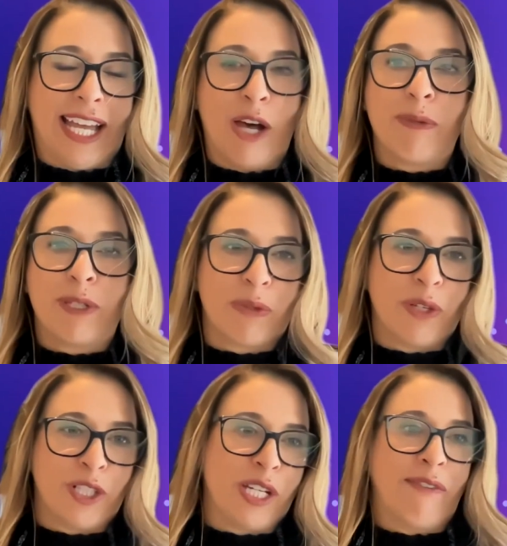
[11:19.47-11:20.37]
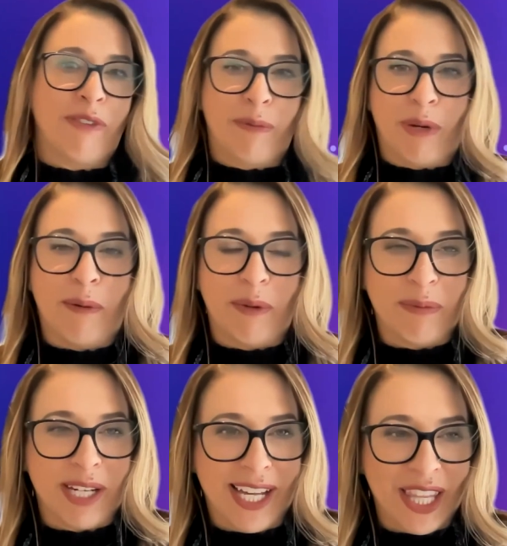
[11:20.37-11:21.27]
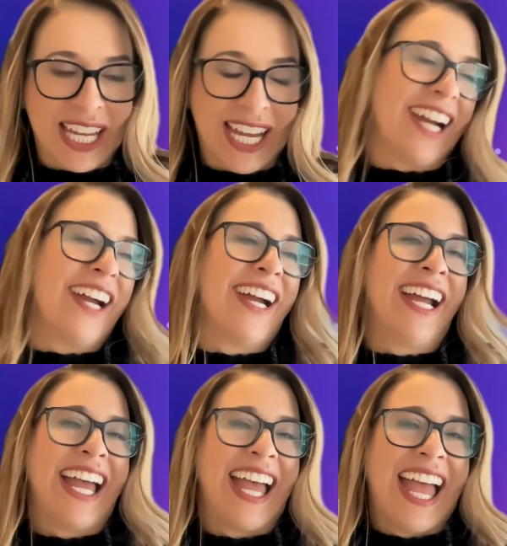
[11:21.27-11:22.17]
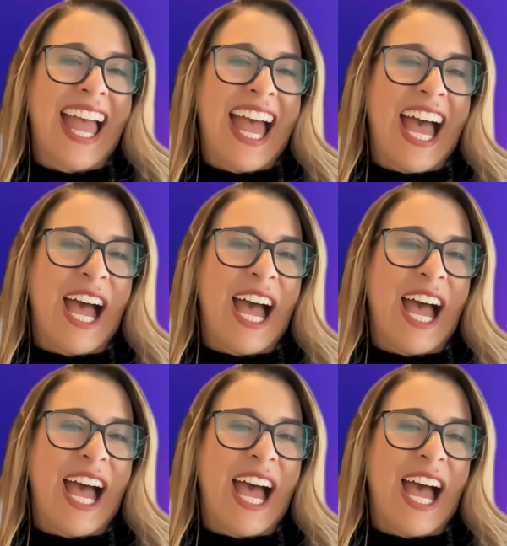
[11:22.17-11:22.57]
and provide them that tailored intervention on what to do.